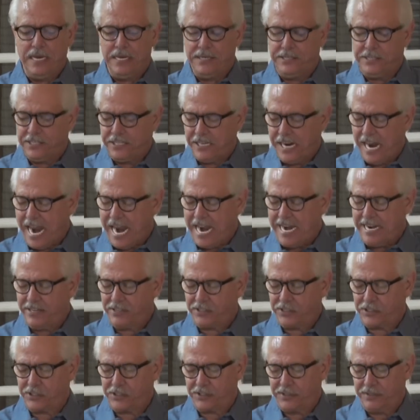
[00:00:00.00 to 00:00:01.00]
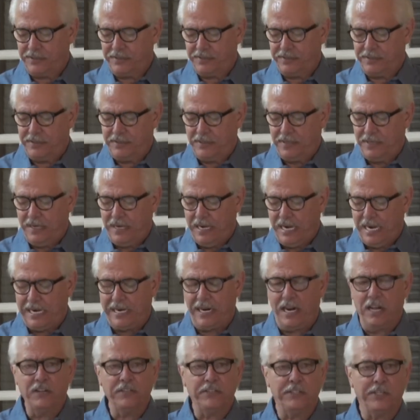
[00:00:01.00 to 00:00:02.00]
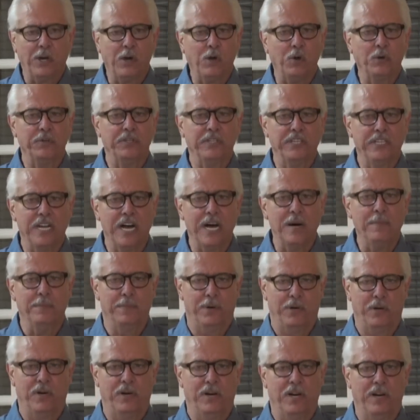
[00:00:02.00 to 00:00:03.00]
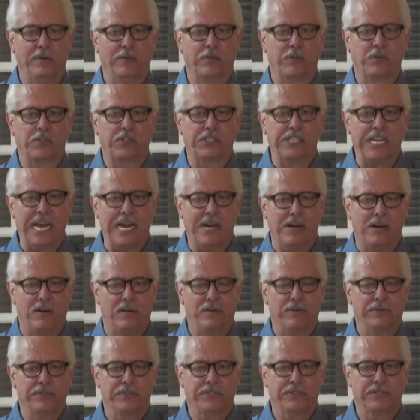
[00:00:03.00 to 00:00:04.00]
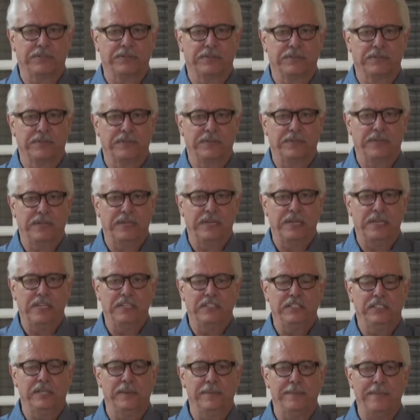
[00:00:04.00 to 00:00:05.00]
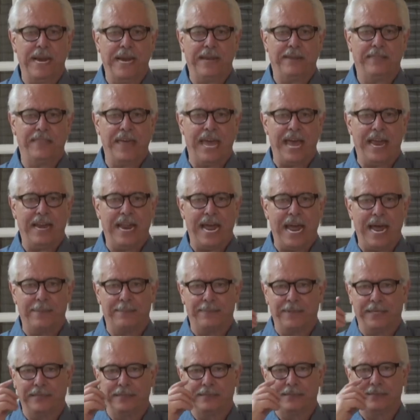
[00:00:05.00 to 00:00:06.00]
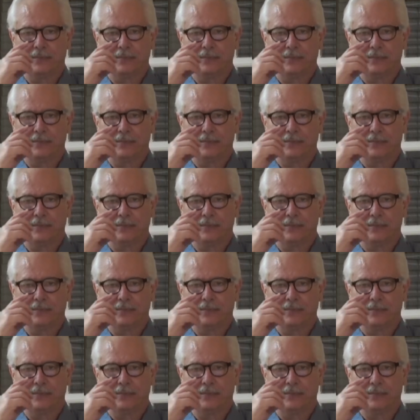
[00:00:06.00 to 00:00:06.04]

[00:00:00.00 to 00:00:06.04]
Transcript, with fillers: takes an untold number of cells to make that happen.